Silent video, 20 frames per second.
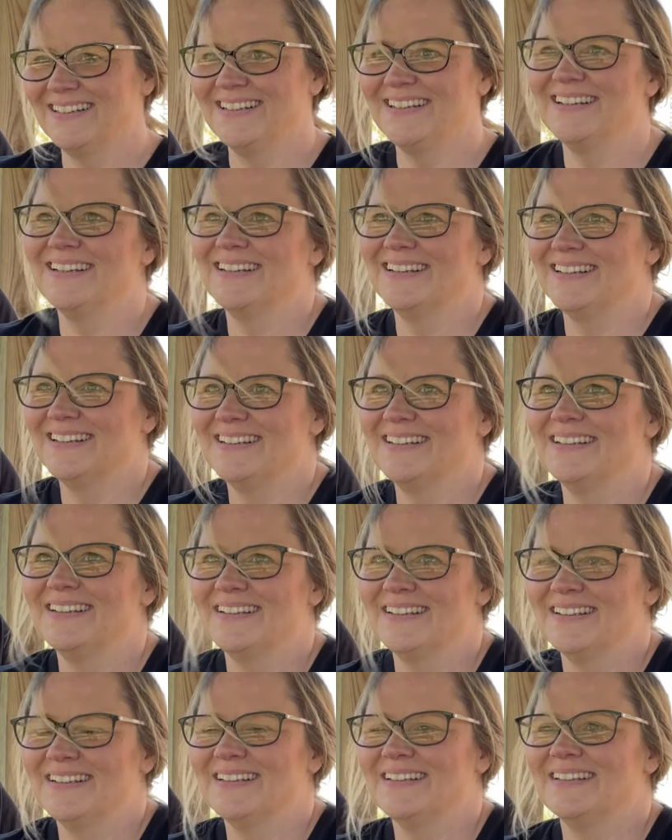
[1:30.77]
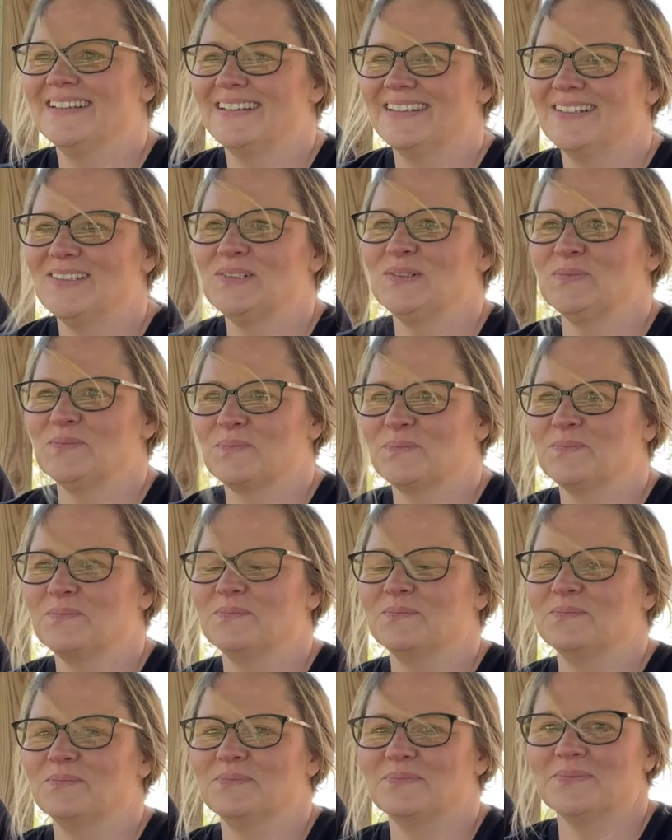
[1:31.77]

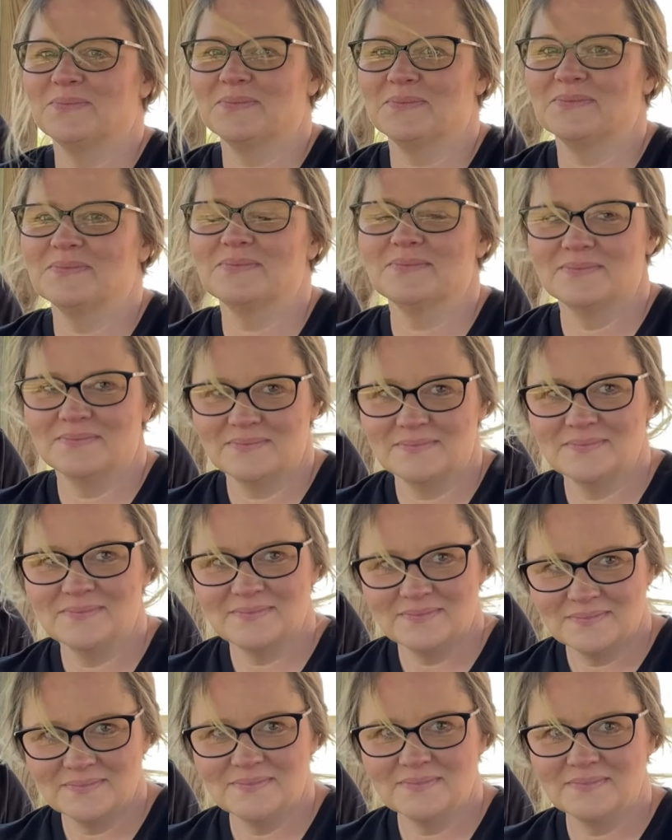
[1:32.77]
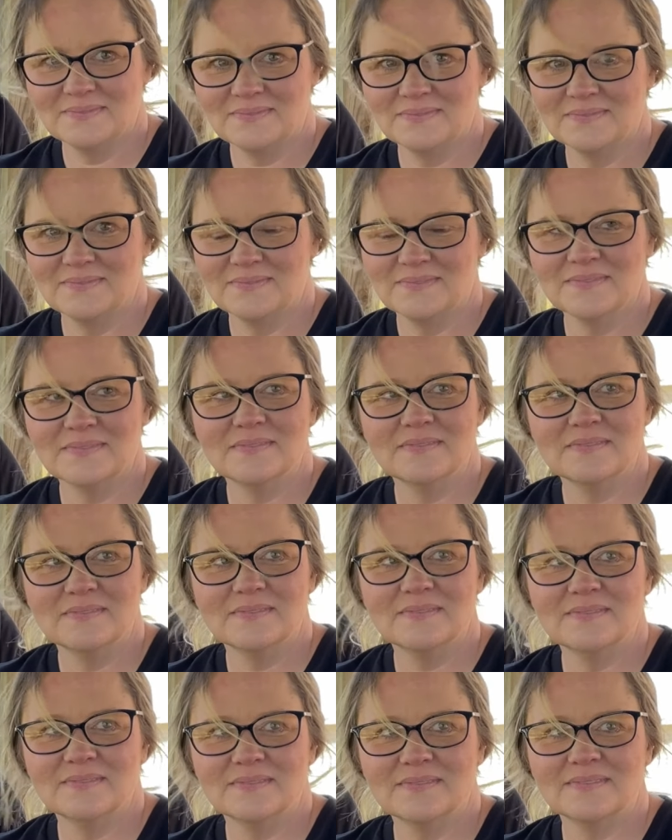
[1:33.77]

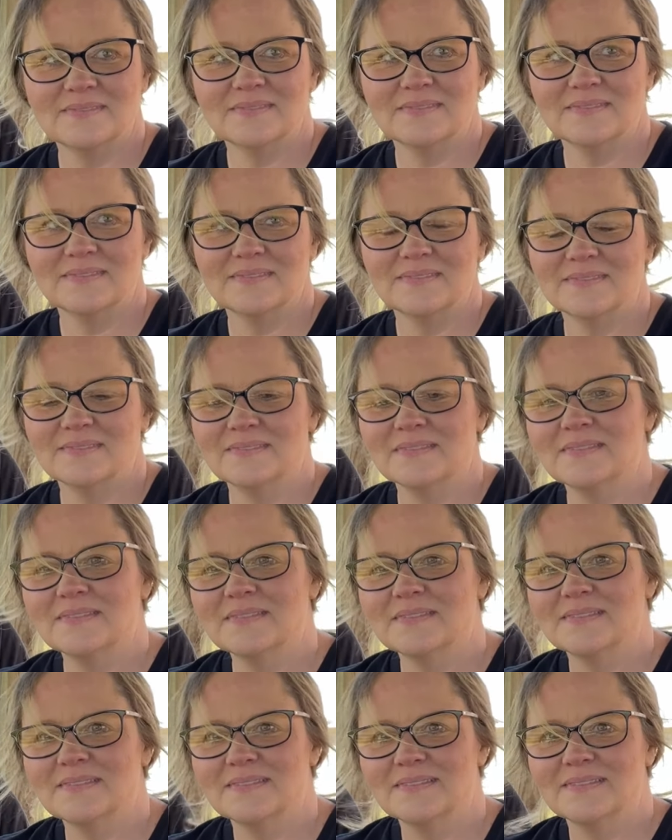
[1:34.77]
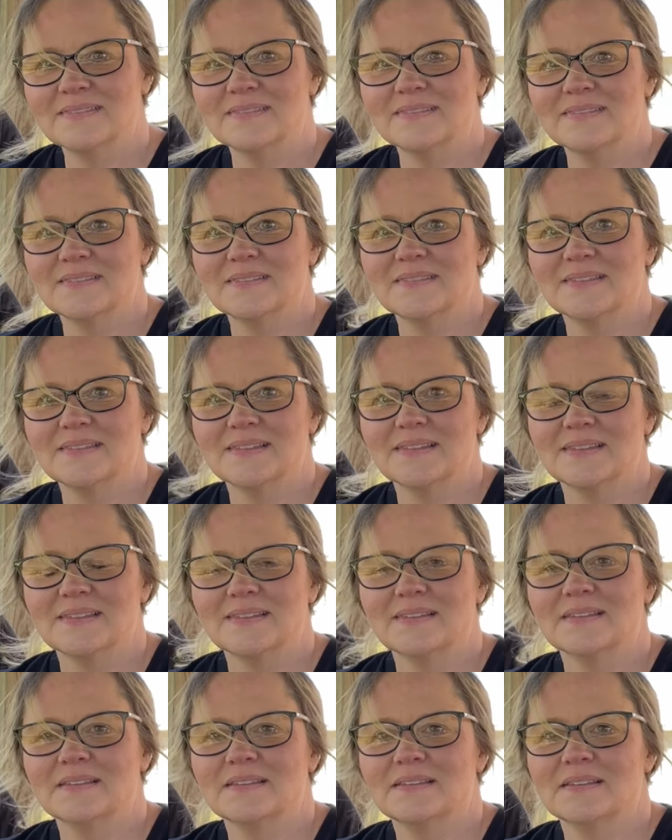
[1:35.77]

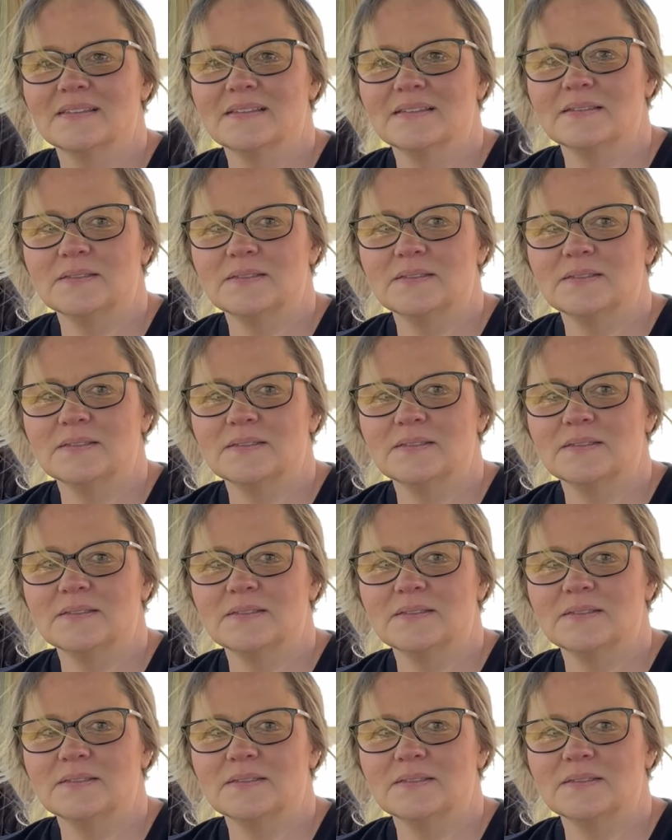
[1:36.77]
The person shown says nothing.